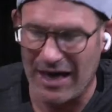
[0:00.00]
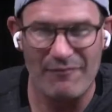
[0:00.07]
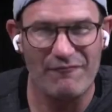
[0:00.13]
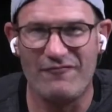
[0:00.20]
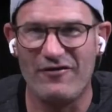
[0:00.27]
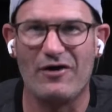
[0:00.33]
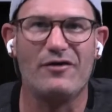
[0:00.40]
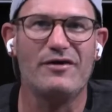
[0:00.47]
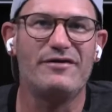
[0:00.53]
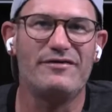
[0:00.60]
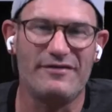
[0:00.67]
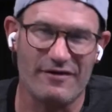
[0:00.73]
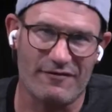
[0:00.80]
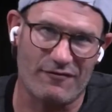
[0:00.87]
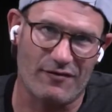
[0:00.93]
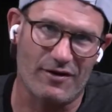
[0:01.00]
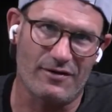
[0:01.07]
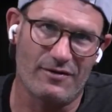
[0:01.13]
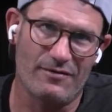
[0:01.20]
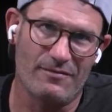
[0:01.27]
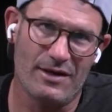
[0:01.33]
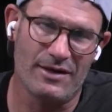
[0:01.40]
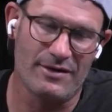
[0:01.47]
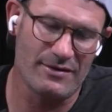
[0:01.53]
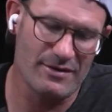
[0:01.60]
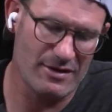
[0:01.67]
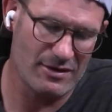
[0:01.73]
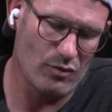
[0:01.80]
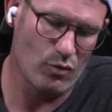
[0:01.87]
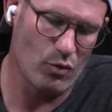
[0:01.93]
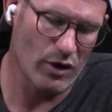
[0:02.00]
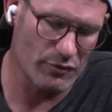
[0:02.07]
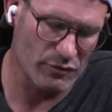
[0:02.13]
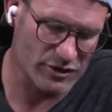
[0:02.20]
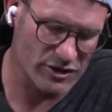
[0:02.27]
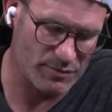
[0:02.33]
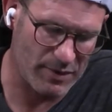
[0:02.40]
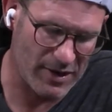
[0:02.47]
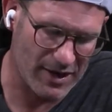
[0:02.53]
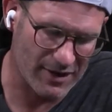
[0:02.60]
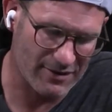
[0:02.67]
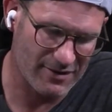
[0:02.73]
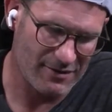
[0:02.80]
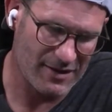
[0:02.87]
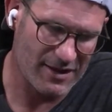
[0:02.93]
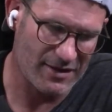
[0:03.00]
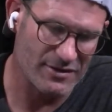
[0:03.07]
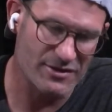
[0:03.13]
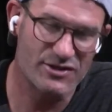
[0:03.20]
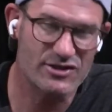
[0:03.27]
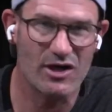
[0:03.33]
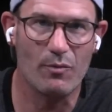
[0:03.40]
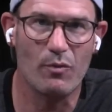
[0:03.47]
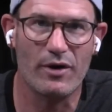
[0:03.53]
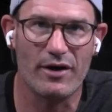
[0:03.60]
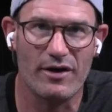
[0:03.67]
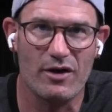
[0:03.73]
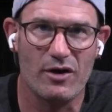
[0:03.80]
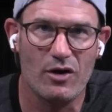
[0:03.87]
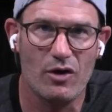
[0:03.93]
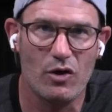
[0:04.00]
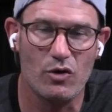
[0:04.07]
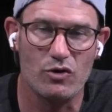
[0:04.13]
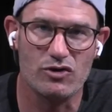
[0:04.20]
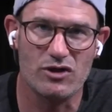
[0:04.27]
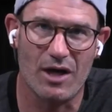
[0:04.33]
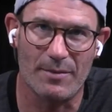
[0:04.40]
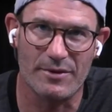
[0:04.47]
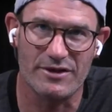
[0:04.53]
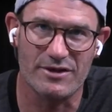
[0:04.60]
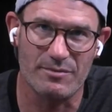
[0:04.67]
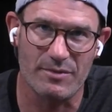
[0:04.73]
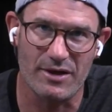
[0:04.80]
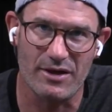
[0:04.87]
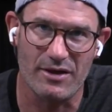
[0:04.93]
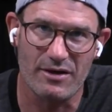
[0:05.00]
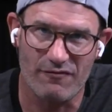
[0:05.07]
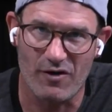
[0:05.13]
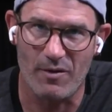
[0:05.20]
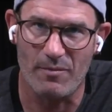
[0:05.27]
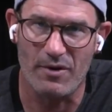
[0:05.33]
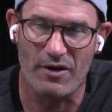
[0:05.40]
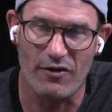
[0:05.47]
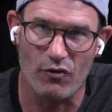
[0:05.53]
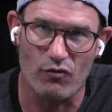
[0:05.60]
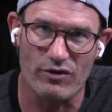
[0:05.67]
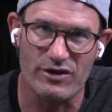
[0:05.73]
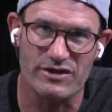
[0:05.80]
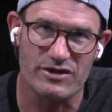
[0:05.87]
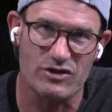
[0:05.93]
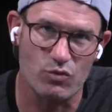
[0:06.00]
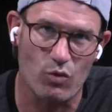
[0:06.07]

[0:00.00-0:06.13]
I'm very different in one respect than someone who's coming to me from the reasons